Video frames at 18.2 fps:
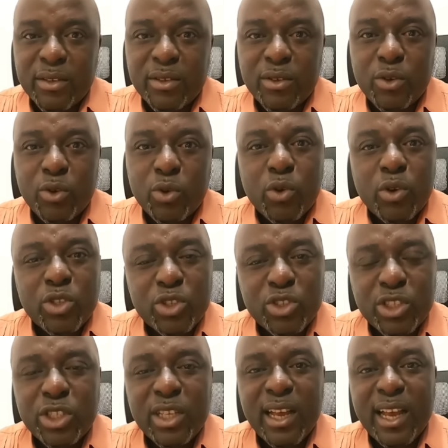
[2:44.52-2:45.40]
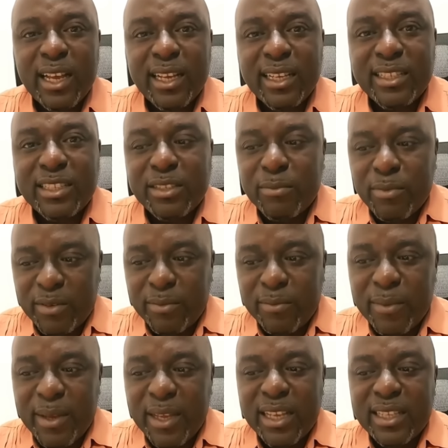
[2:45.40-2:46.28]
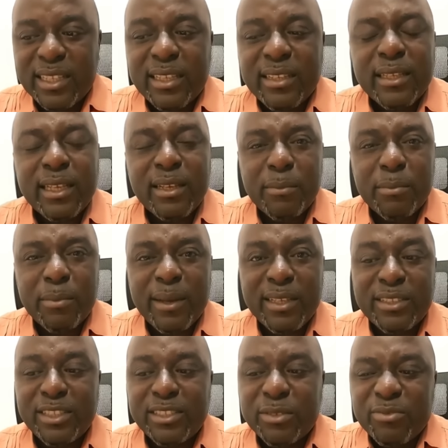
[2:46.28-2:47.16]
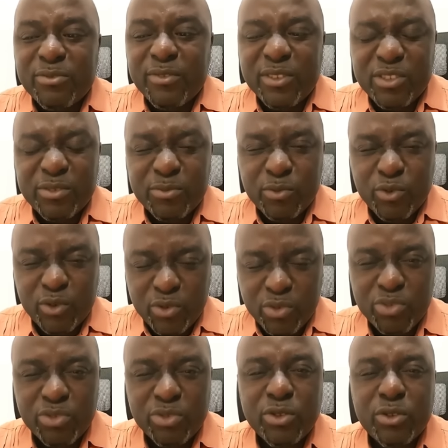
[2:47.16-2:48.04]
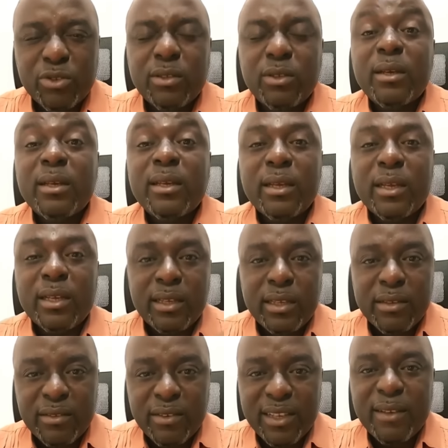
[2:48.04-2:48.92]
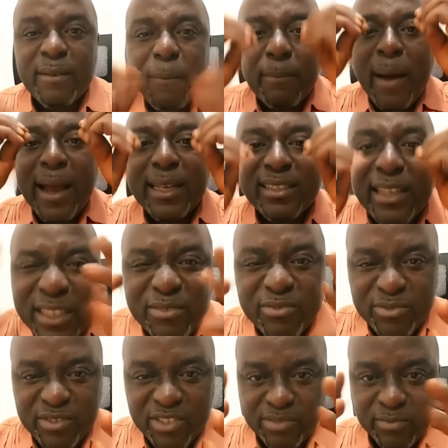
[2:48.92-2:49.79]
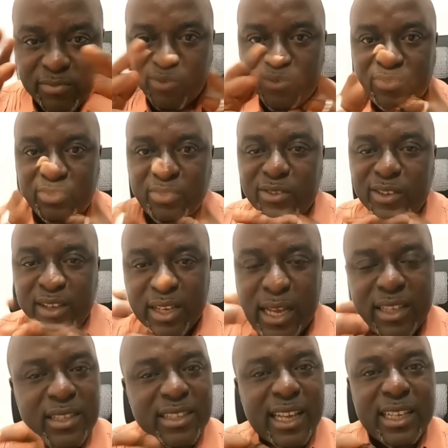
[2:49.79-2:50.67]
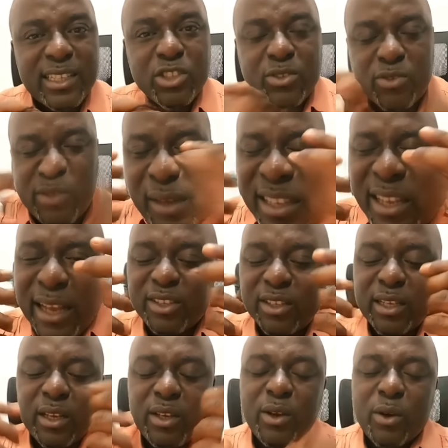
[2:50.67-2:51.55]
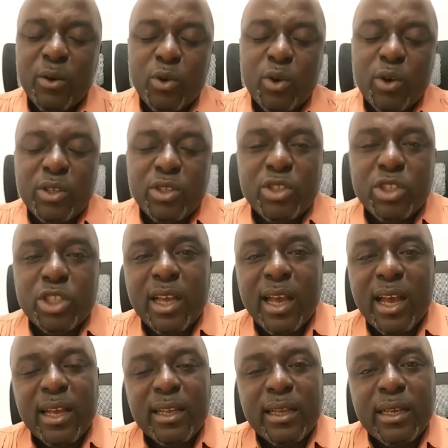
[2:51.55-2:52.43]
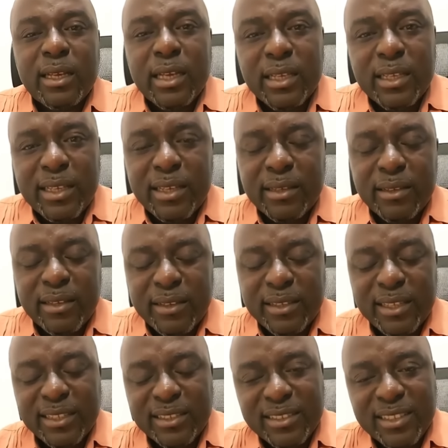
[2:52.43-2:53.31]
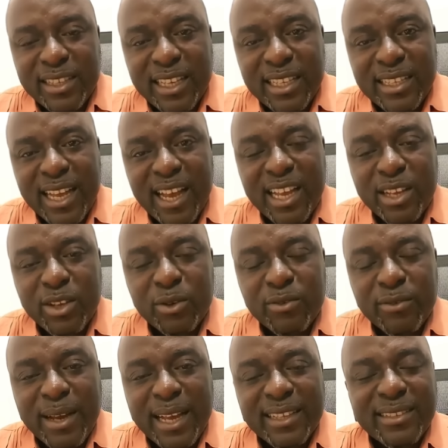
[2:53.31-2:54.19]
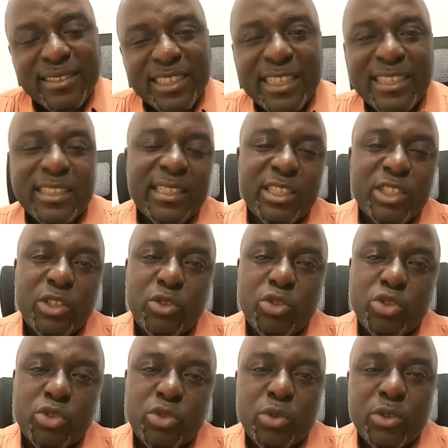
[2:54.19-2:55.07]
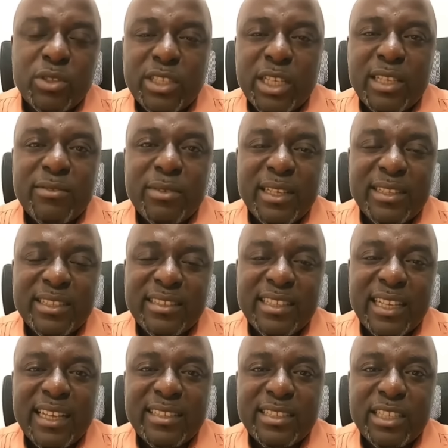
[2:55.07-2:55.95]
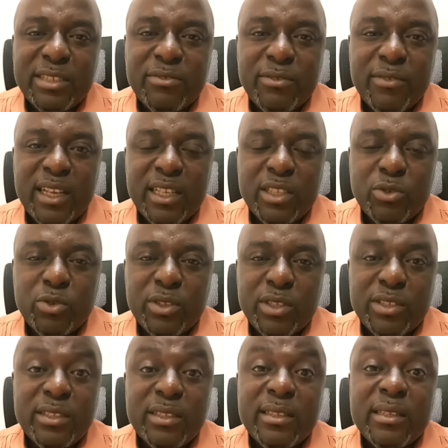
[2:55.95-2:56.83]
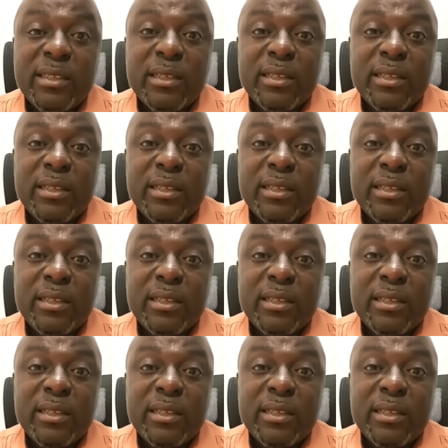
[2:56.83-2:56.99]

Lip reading: Russia is preparing a massive response. A massive response. That is to say, Russia is the kind of entity you should never start a fight with.